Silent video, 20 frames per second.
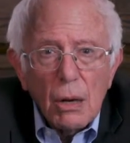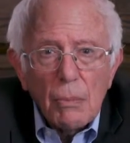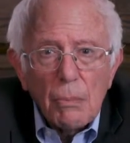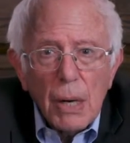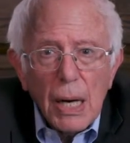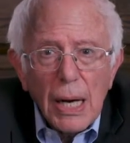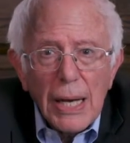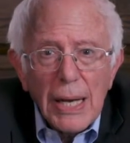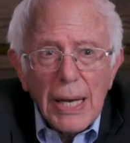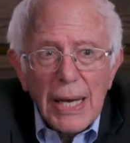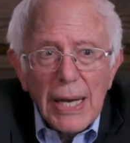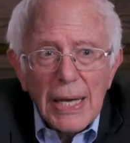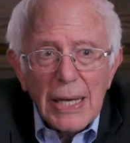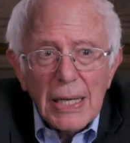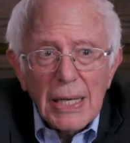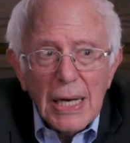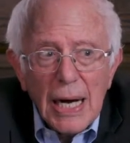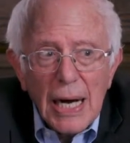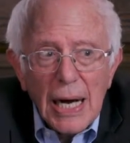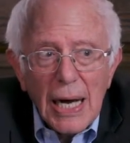by a
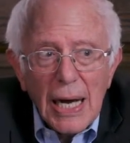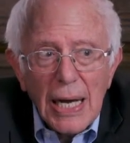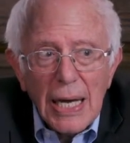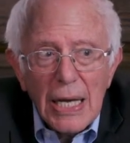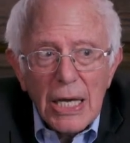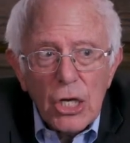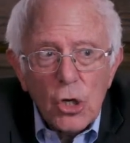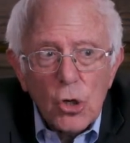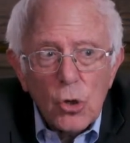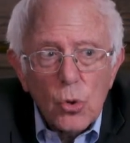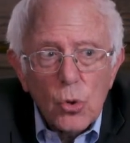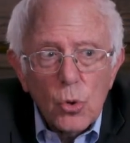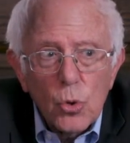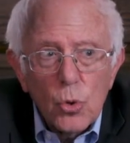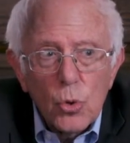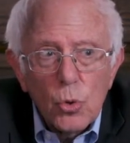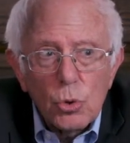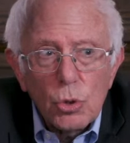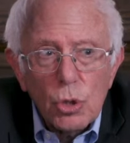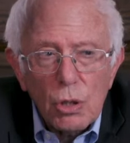guy
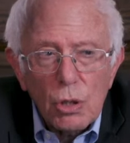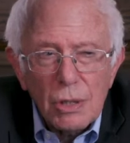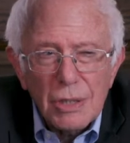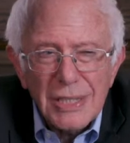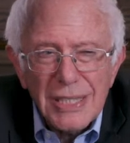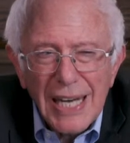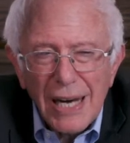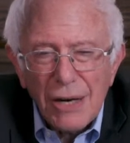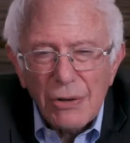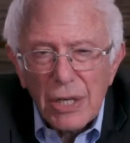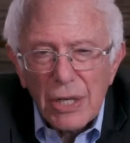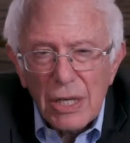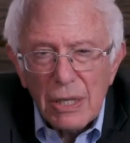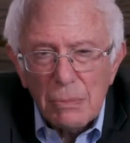who turns out,